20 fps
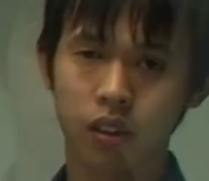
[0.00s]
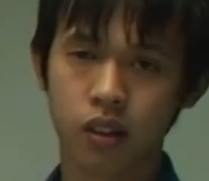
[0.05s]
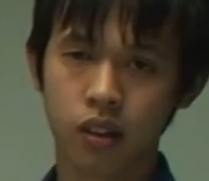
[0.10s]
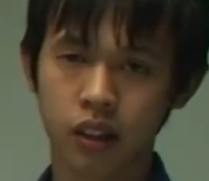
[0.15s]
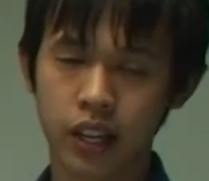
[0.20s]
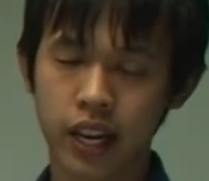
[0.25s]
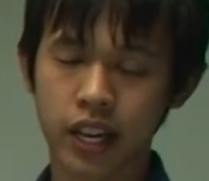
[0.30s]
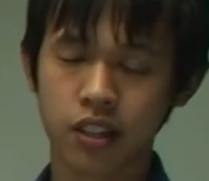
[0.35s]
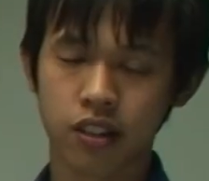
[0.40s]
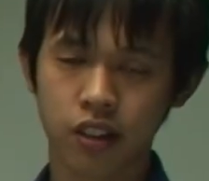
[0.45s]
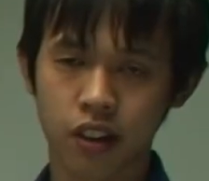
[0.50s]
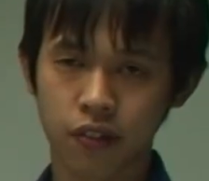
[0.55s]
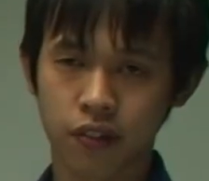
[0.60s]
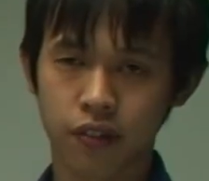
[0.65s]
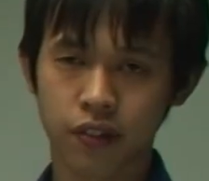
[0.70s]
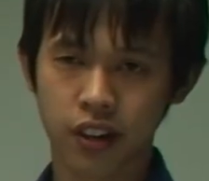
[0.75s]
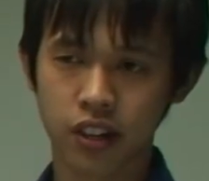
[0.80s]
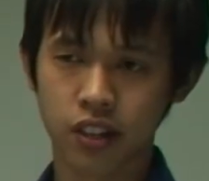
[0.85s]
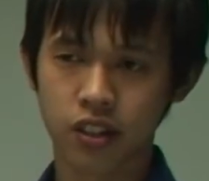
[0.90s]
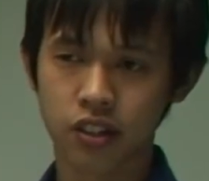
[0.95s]
Lead is often
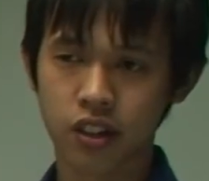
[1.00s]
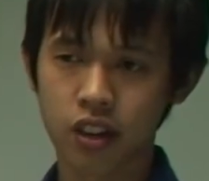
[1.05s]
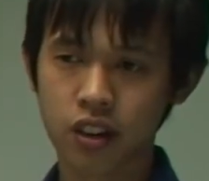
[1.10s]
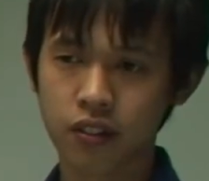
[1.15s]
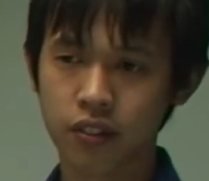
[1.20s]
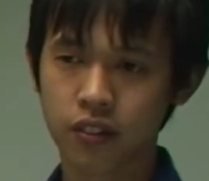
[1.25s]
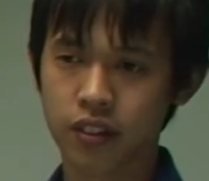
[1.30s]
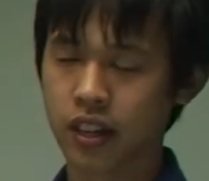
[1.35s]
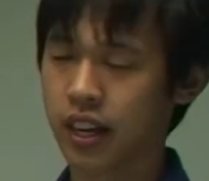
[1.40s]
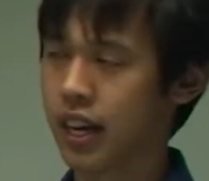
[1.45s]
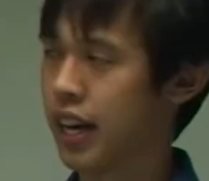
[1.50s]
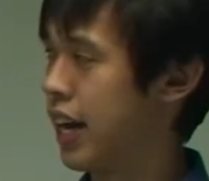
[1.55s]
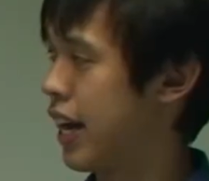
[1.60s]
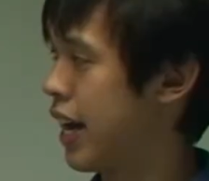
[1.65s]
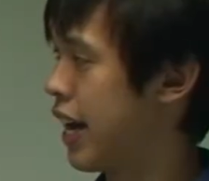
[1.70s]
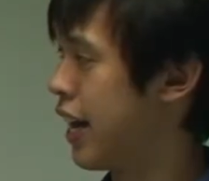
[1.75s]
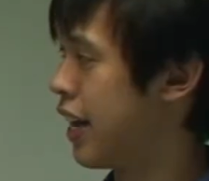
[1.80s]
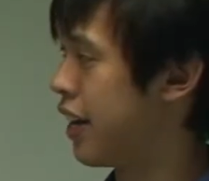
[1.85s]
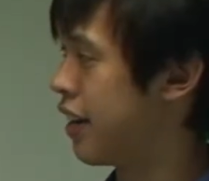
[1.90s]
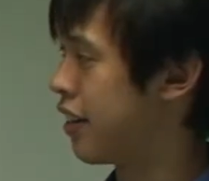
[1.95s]
very soft,
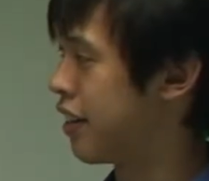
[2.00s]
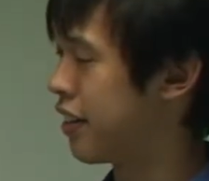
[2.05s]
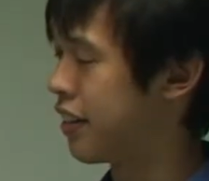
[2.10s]
and